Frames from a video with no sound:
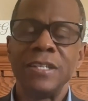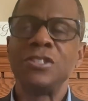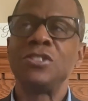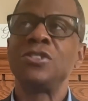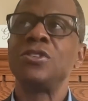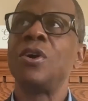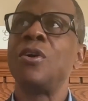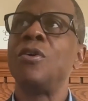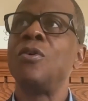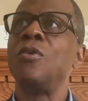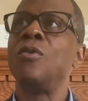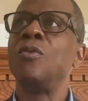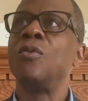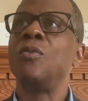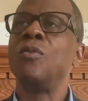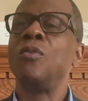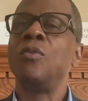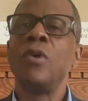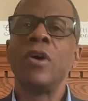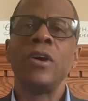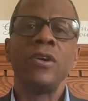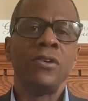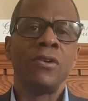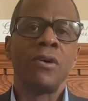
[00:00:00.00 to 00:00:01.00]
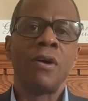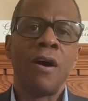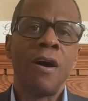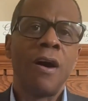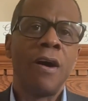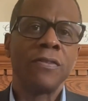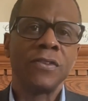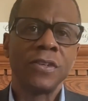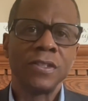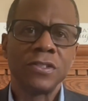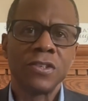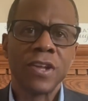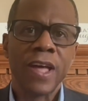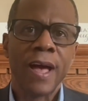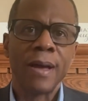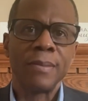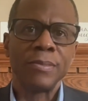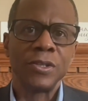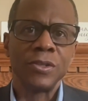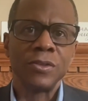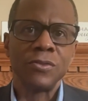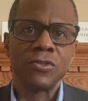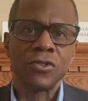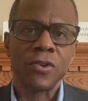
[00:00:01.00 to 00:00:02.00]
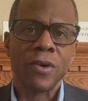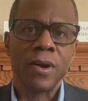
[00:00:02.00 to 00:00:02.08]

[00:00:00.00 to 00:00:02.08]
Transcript: And so what you're oftentimes